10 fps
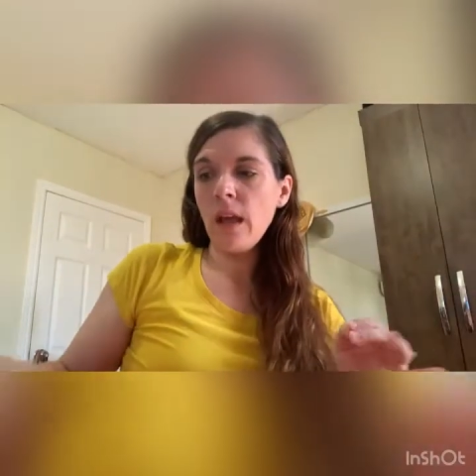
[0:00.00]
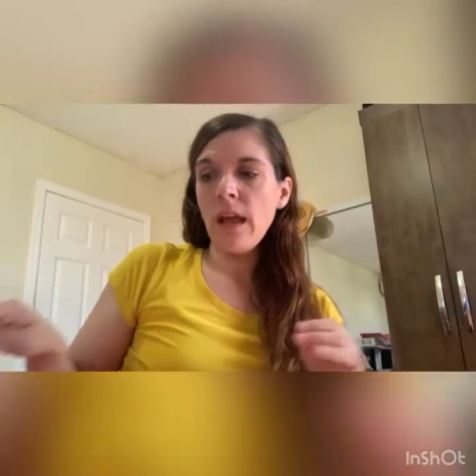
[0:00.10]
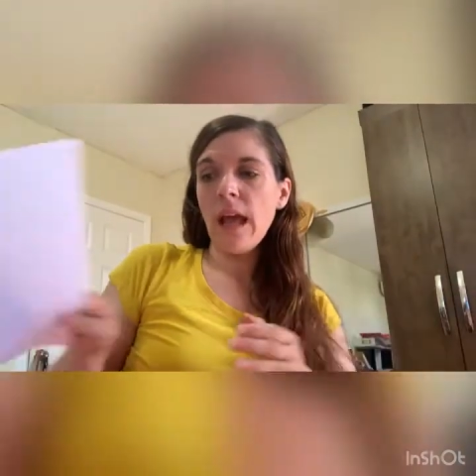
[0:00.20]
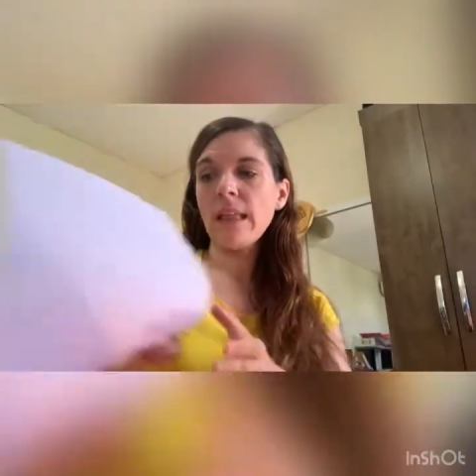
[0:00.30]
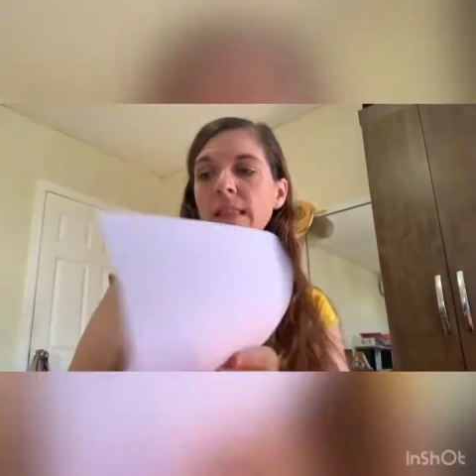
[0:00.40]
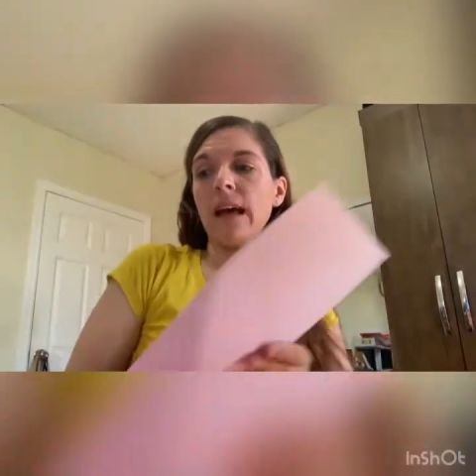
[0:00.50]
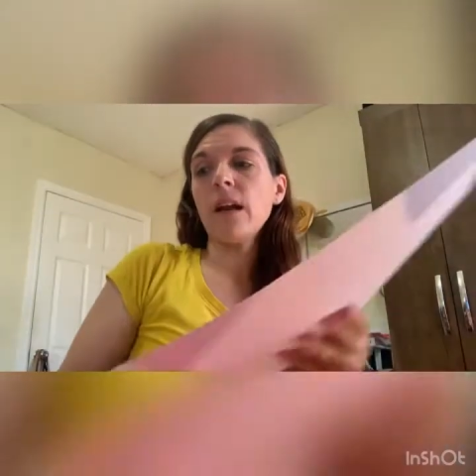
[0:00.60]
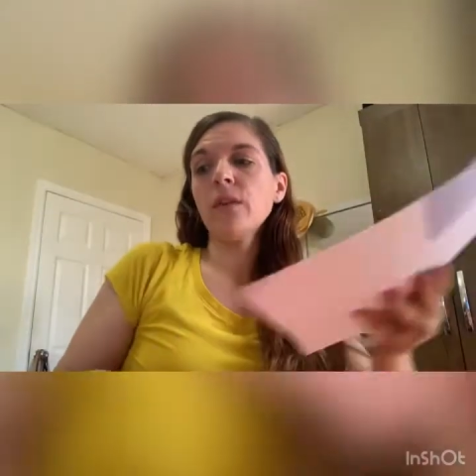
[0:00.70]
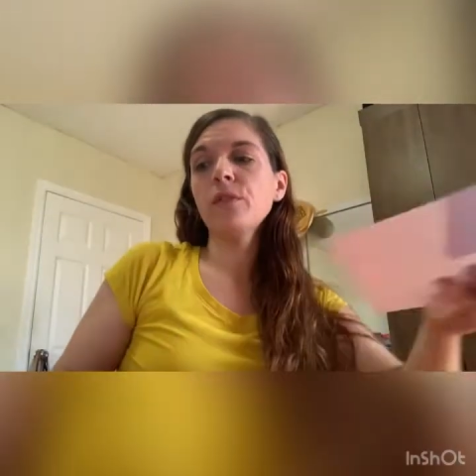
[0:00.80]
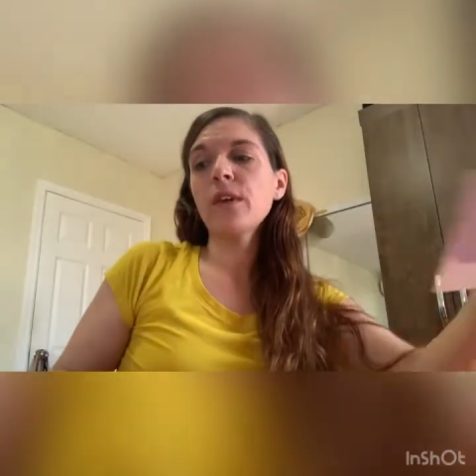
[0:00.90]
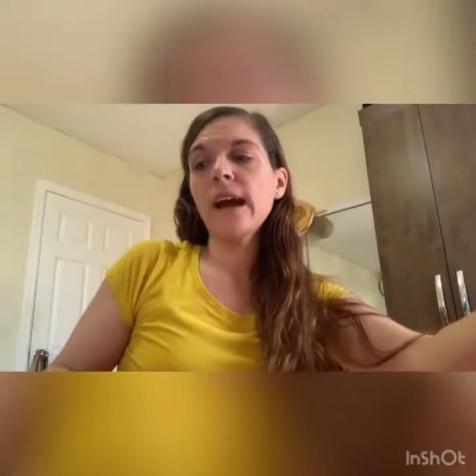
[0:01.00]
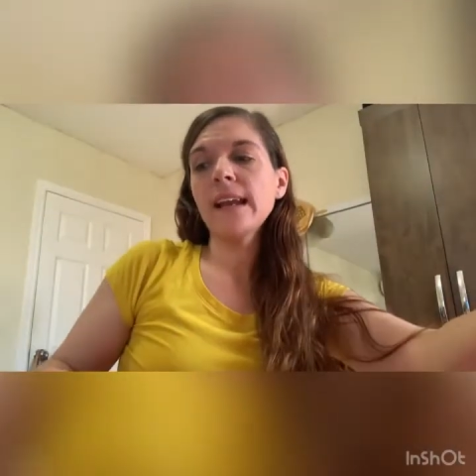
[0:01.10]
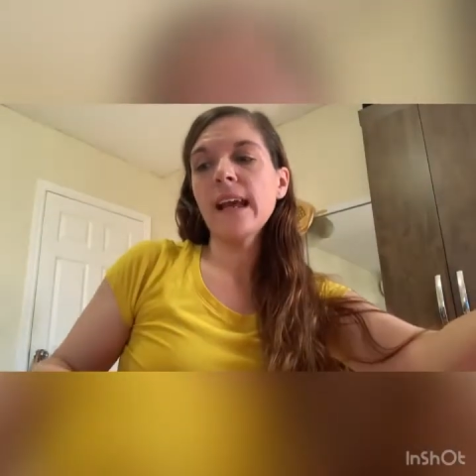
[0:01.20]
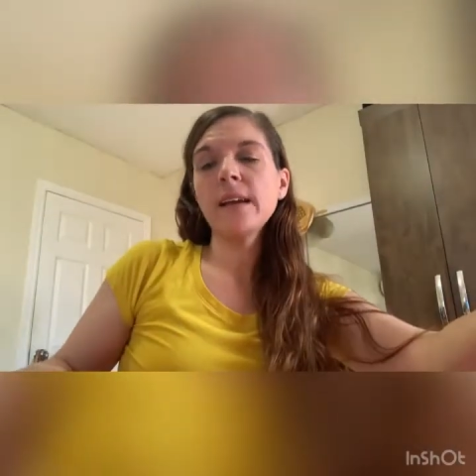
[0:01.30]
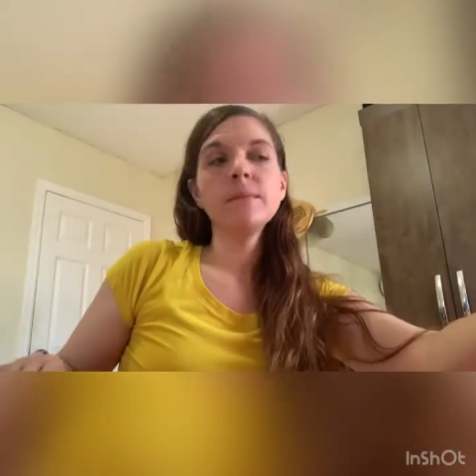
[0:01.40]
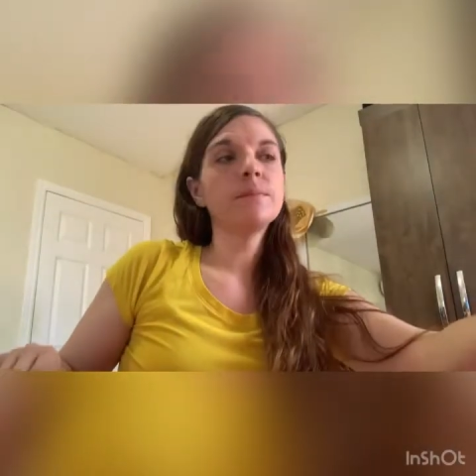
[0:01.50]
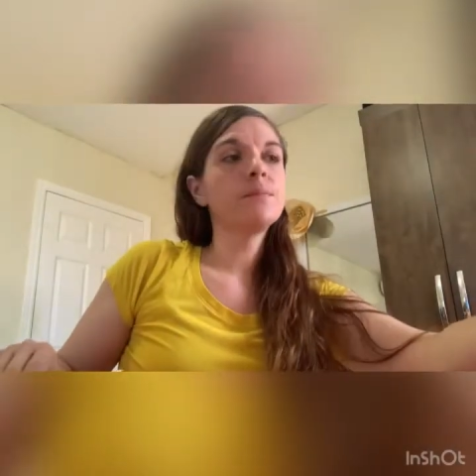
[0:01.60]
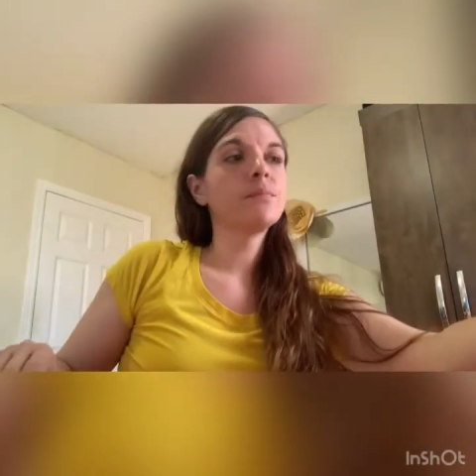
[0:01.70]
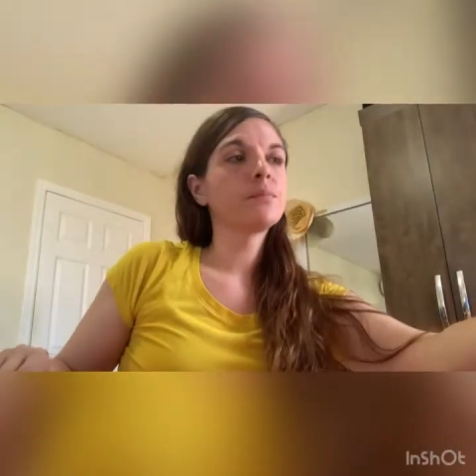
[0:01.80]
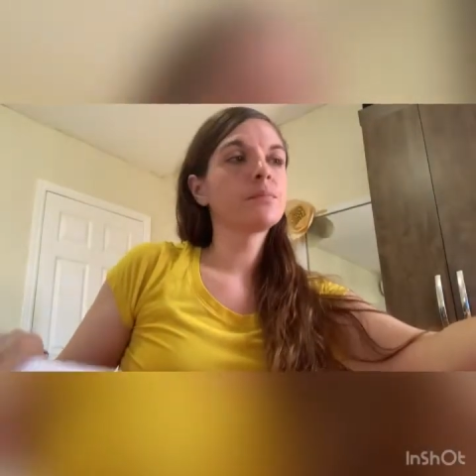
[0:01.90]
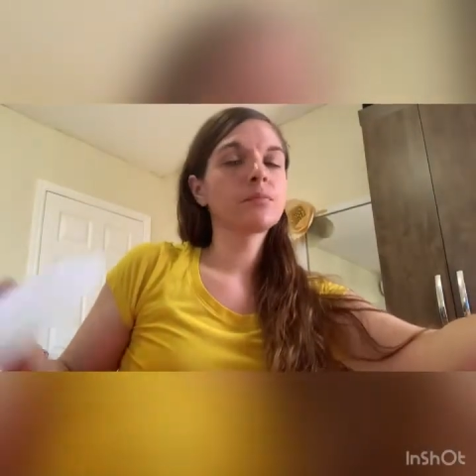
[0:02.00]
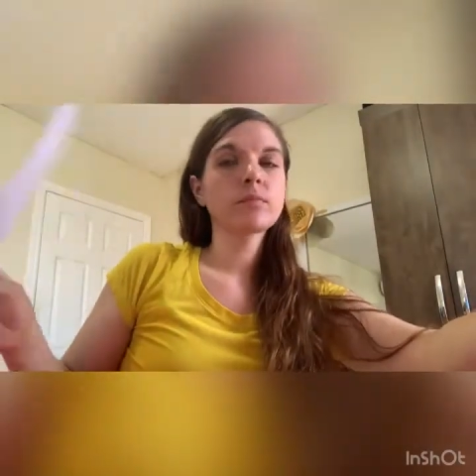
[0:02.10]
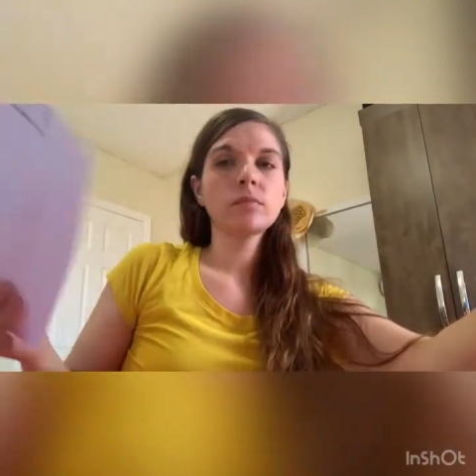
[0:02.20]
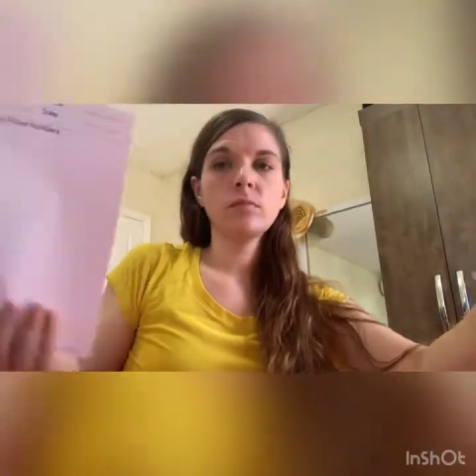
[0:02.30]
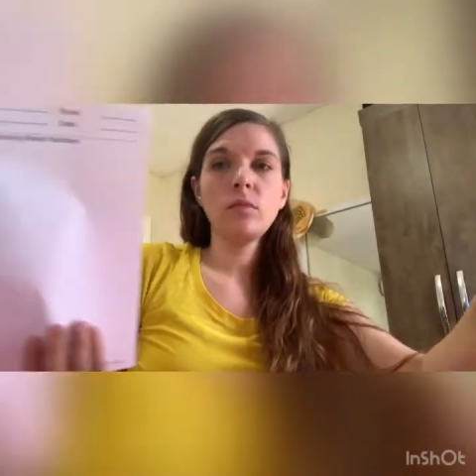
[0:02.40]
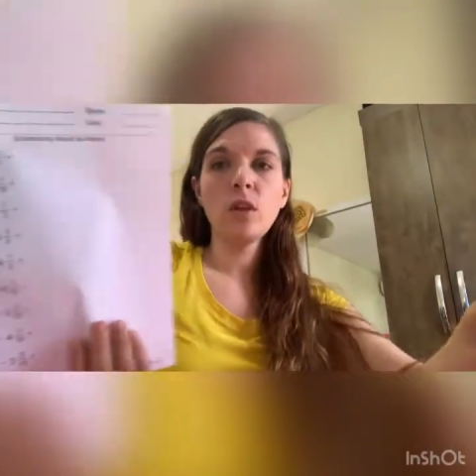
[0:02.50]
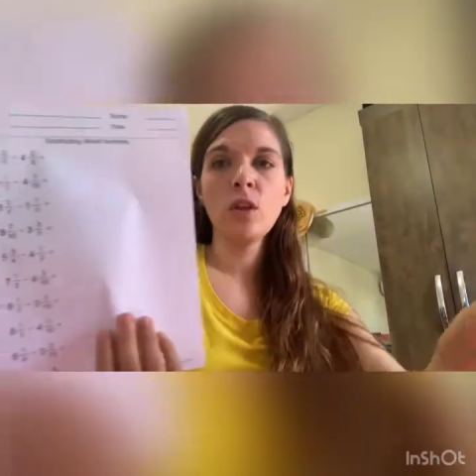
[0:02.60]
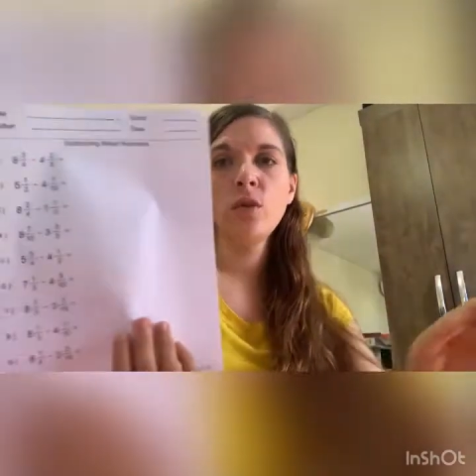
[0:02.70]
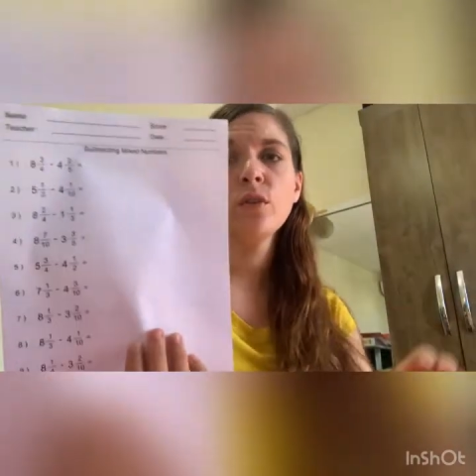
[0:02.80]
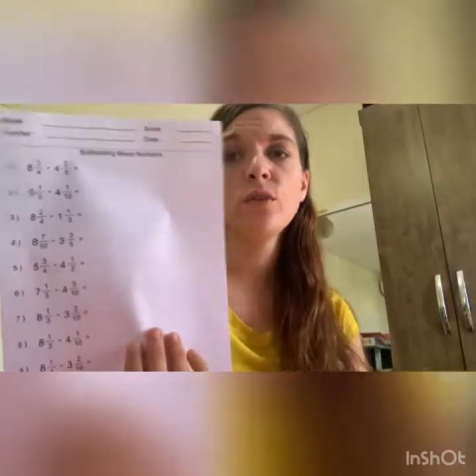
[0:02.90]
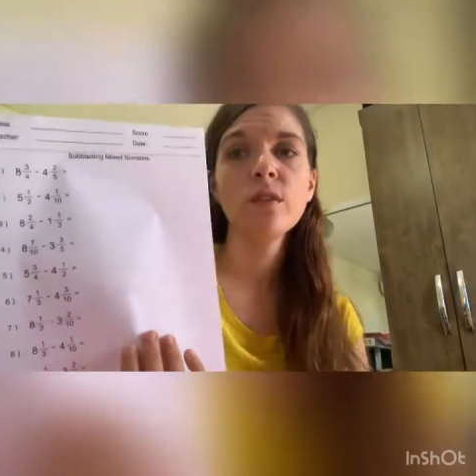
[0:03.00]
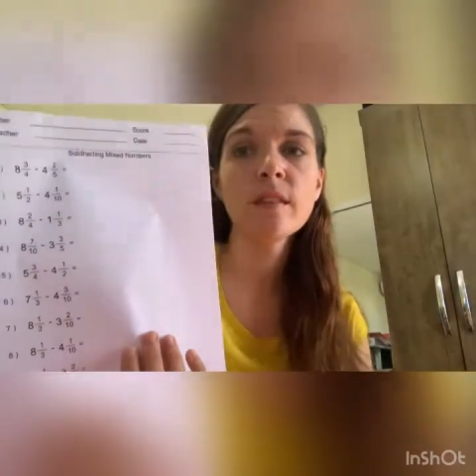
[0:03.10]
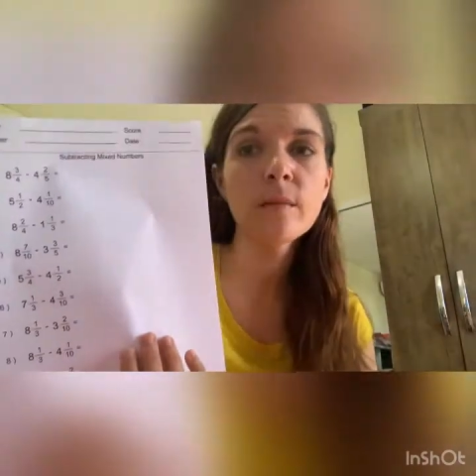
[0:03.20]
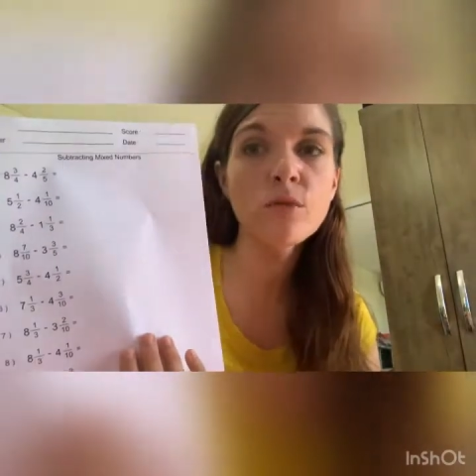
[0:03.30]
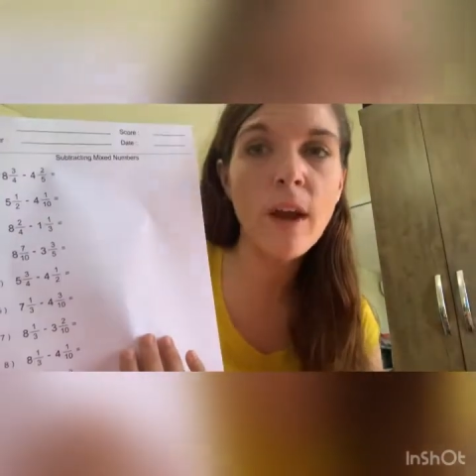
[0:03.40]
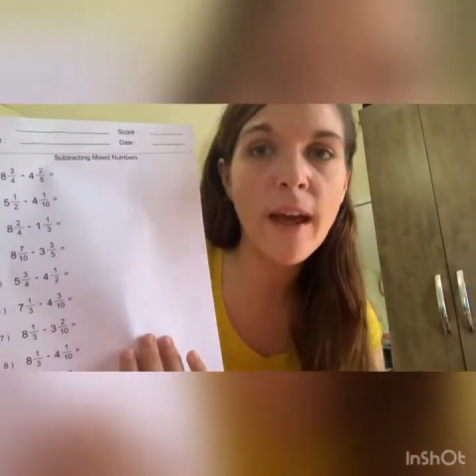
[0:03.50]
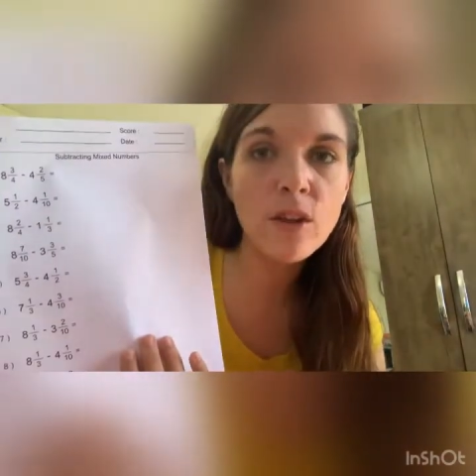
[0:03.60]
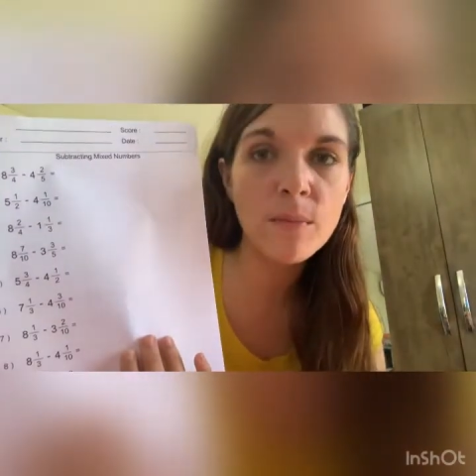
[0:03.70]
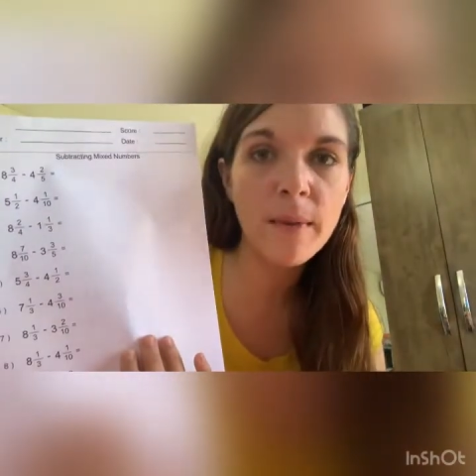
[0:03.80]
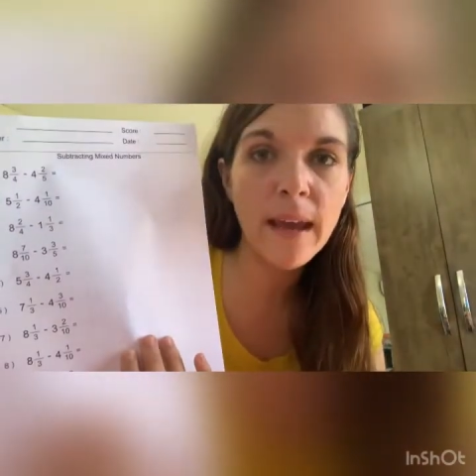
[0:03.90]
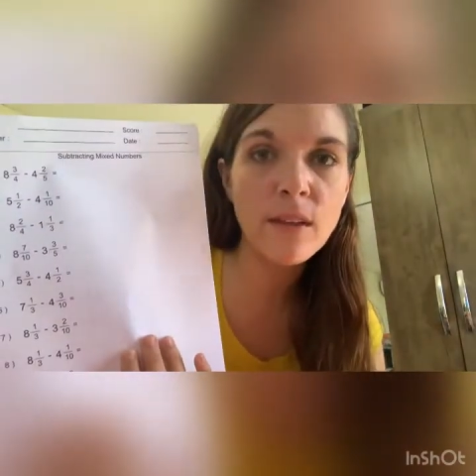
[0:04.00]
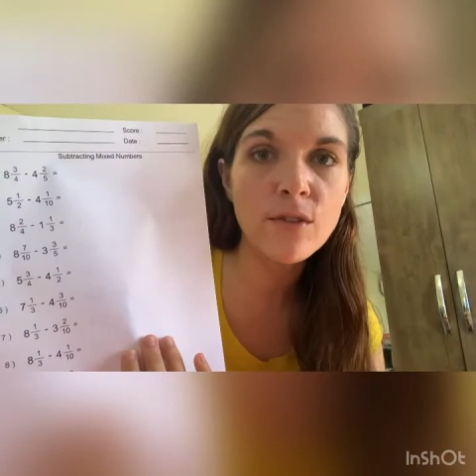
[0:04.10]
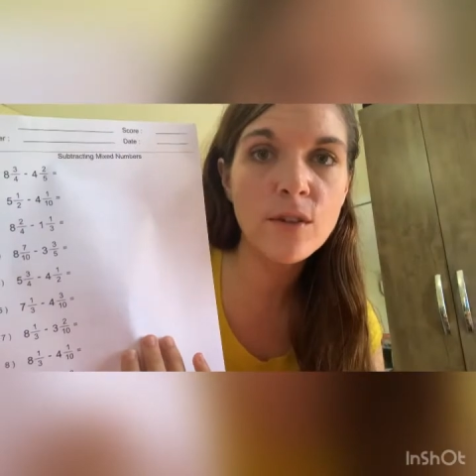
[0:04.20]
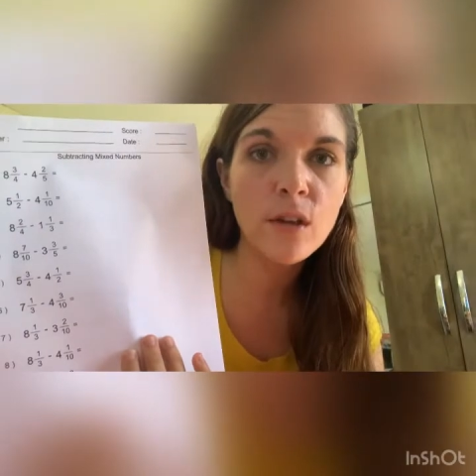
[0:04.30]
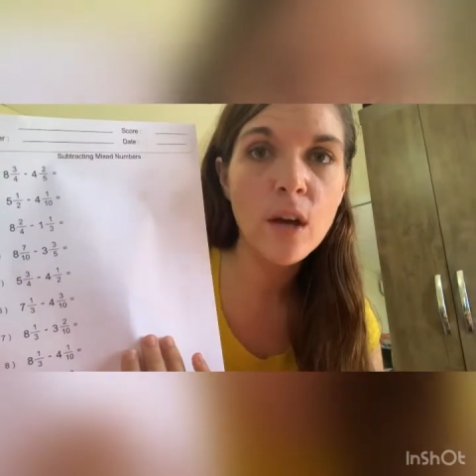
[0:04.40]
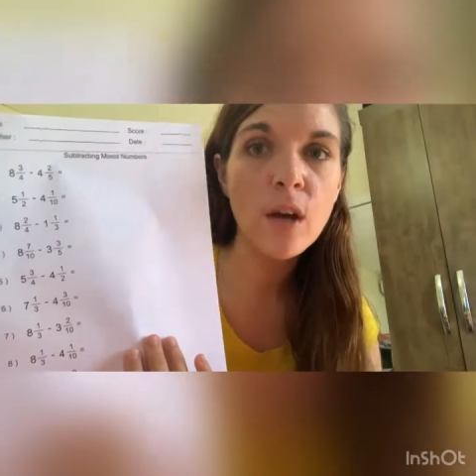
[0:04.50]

And then on Friday, you can do the subtraction page.